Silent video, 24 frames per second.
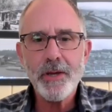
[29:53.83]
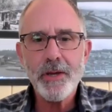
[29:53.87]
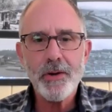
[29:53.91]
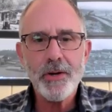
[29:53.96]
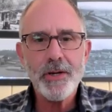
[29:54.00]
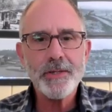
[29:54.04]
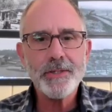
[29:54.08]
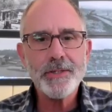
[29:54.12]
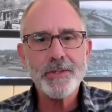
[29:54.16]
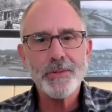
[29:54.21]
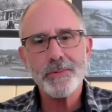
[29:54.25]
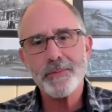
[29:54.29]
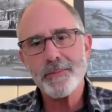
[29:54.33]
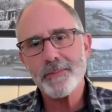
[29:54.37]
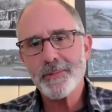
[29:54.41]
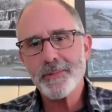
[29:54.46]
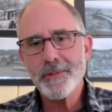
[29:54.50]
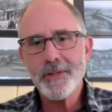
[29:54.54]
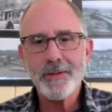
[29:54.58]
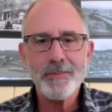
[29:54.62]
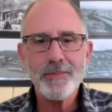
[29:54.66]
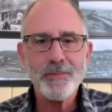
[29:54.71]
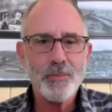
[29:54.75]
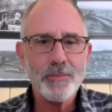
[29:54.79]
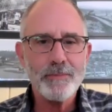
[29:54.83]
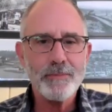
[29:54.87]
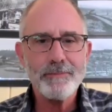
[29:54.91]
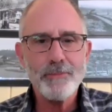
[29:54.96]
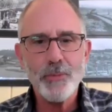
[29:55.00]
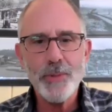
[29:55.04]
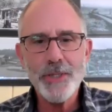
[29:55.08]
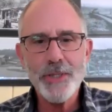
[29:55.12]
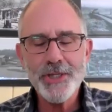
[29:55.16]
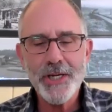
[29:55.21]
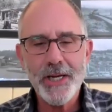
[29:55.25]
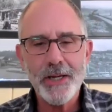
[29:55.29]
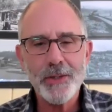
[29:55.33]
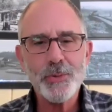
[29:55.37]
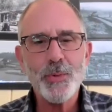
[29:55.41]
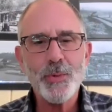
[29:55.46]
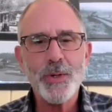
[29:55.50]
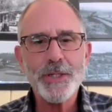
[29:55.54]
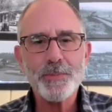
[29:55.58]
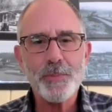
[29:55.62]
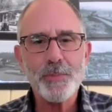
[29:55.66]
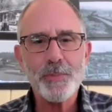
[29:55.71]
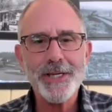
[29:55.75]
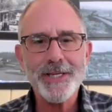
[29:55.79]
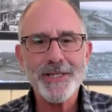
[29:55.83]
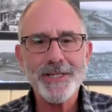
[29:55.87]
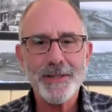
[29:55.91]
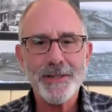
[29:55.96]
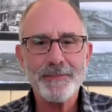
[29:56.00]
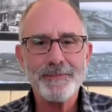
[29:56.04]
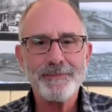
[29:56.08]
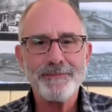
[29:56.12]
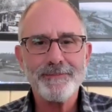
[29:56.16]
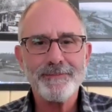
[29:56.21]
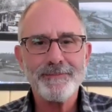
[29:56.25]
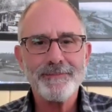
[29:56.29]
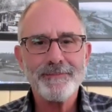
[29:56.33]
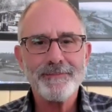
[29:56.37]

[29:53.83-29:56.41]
curious, reach out to us, please.